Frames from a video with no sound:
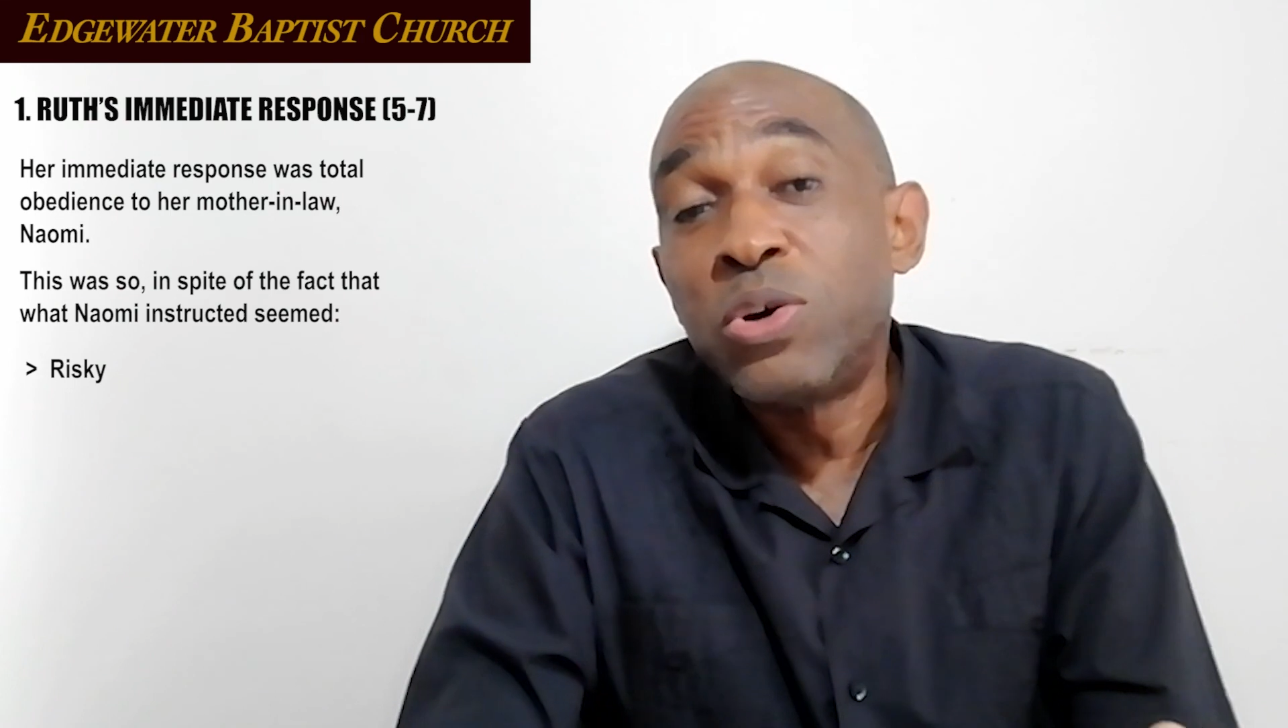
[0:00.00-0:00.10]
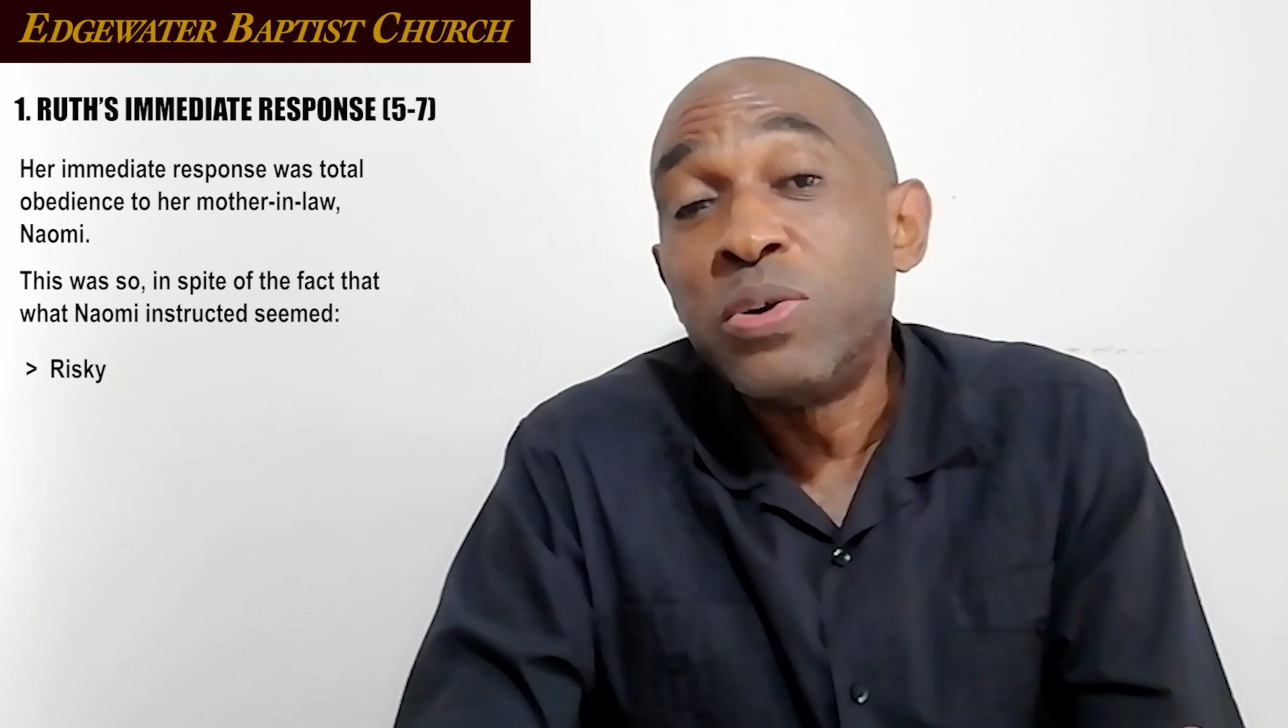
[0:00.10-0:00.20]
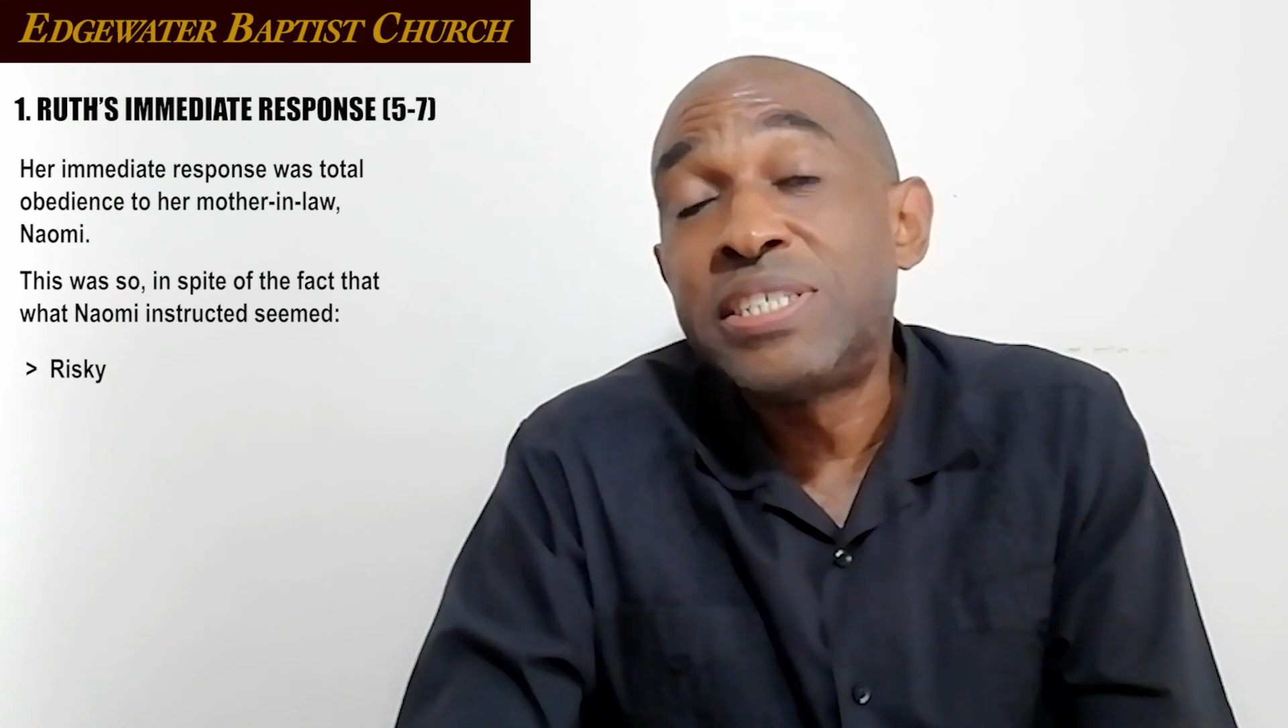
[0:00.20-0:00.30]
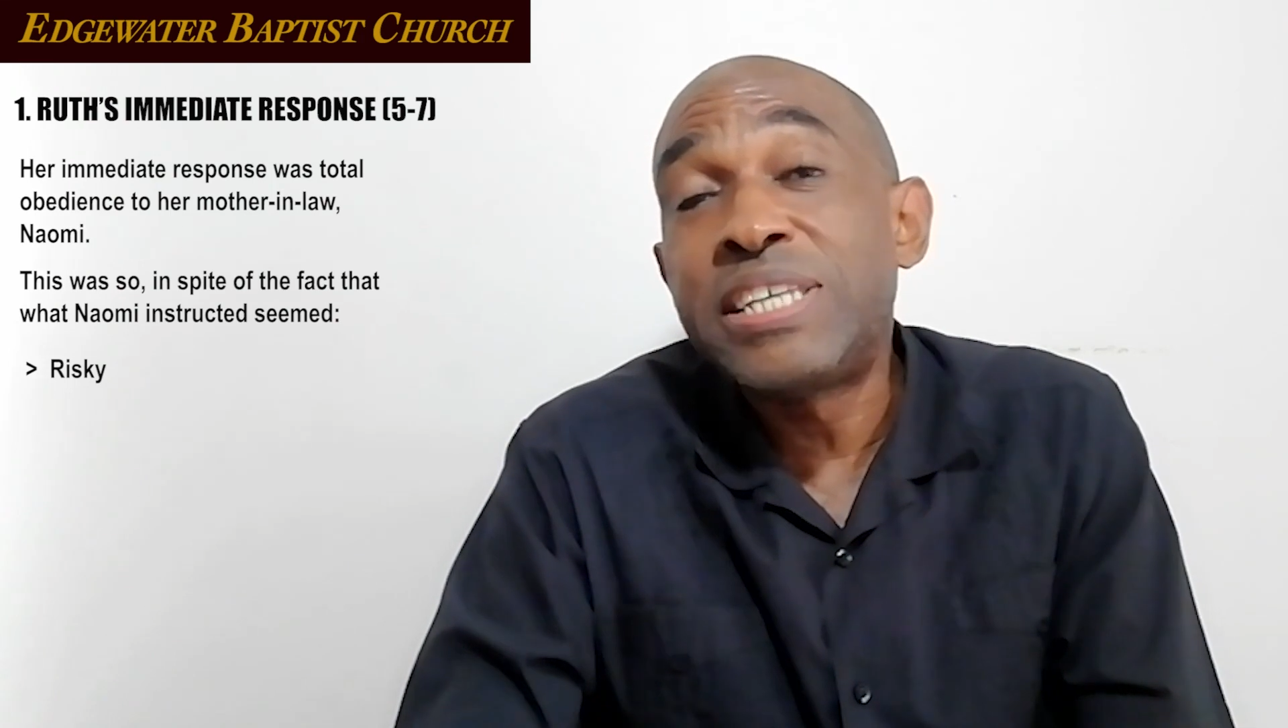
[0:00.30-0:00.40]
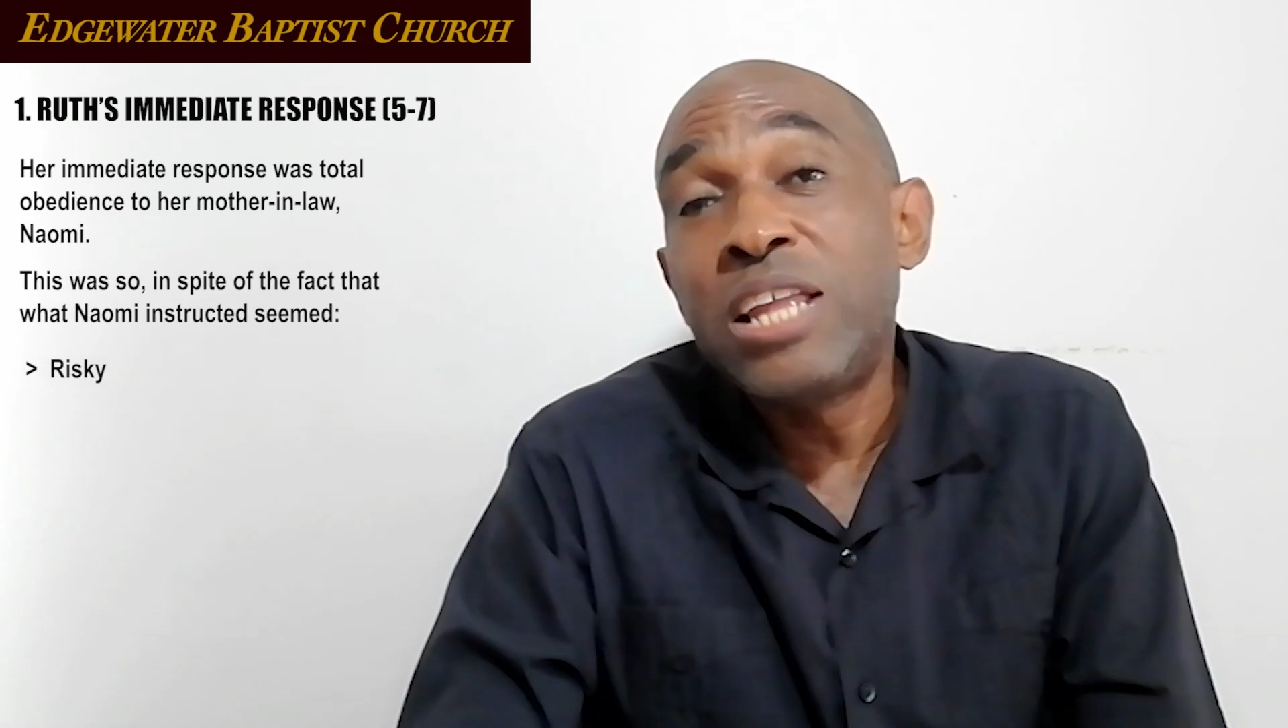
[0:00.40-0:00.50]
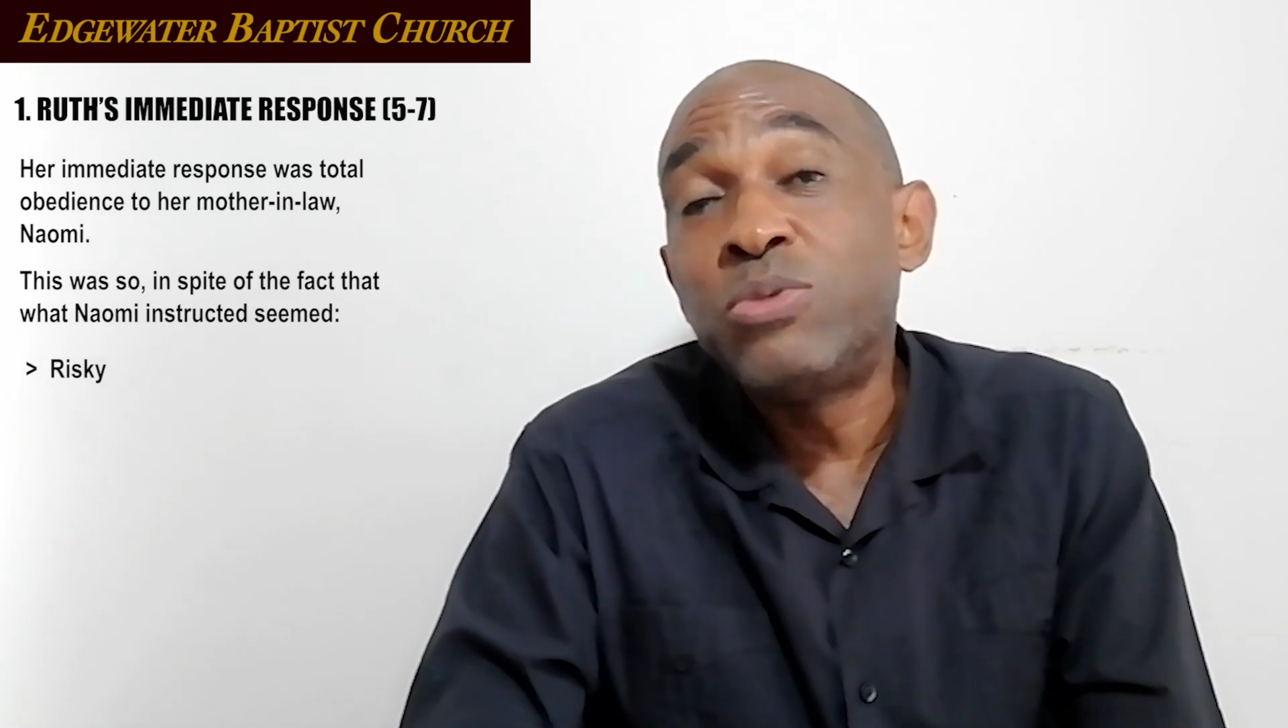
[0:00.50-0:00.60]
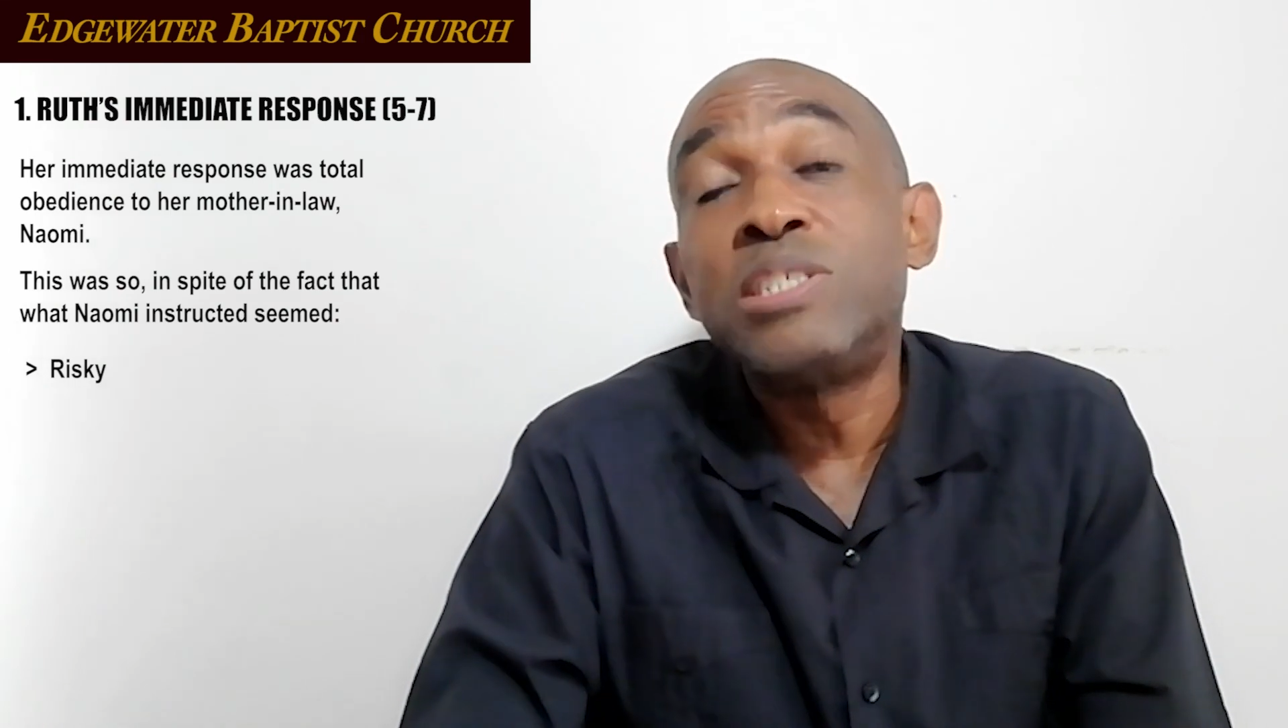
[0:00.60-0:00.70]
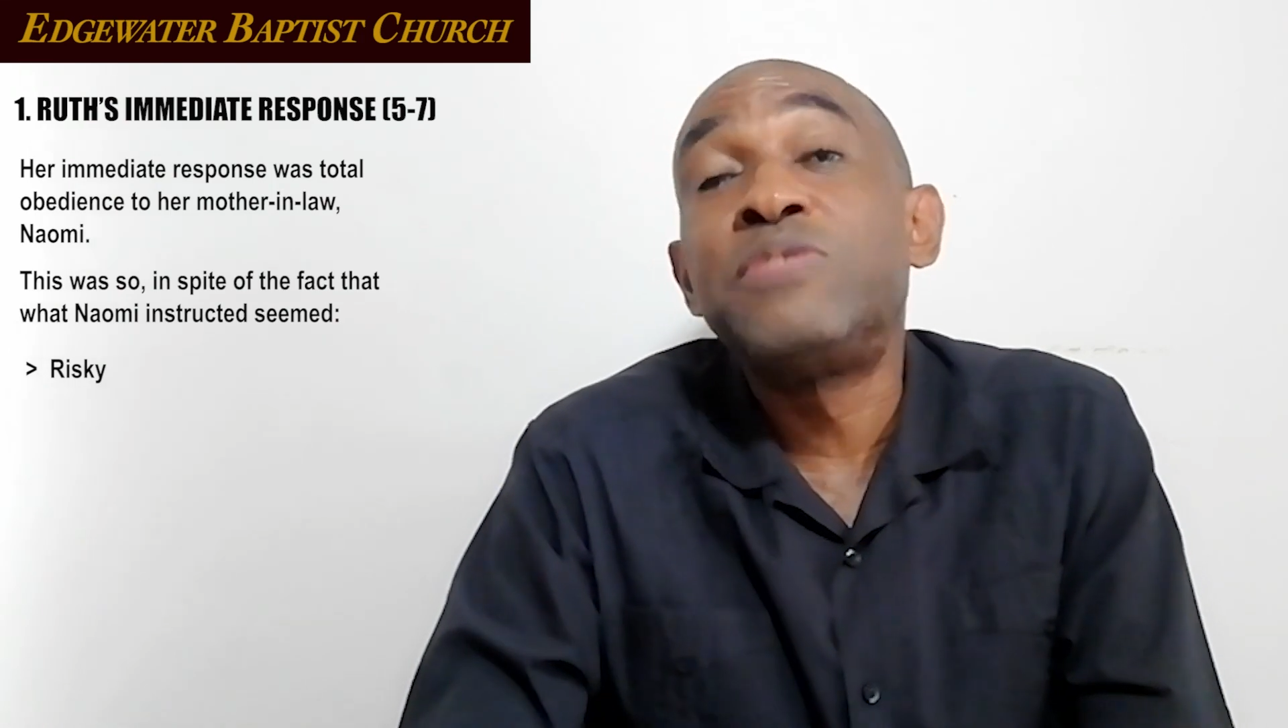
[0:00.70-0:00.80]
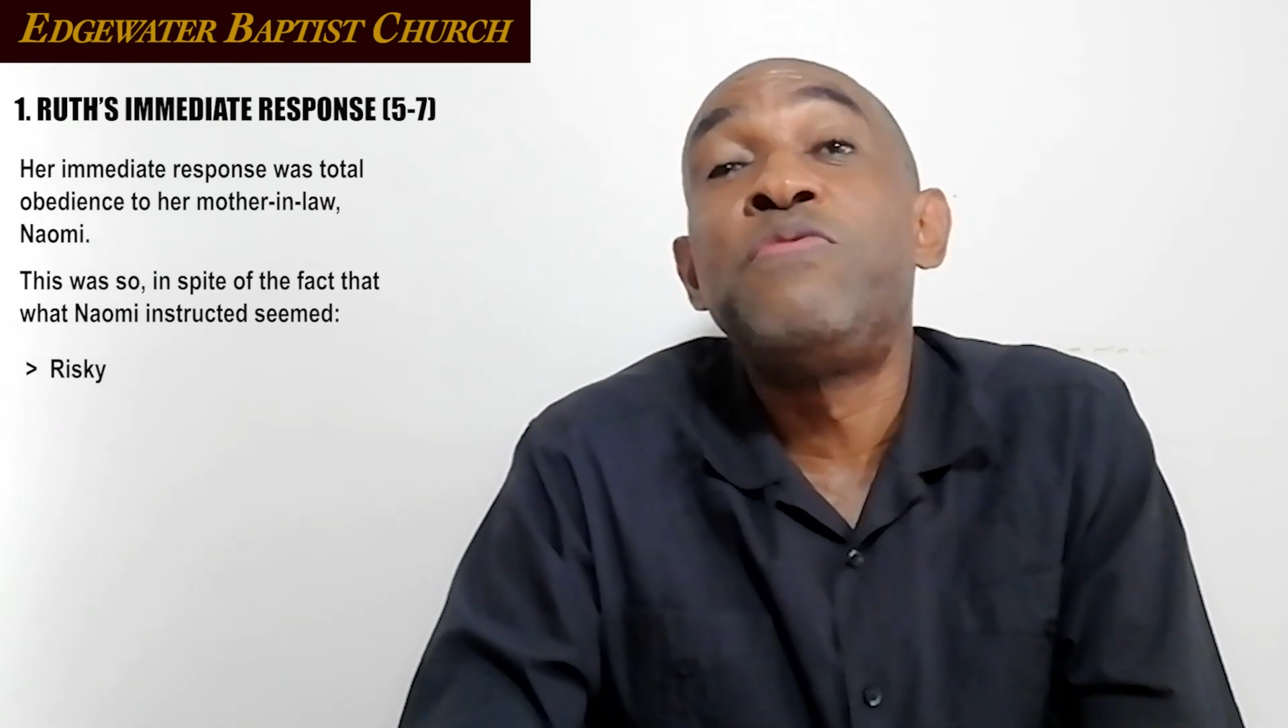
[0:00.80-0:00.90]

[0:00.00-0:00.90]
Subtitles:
could say it was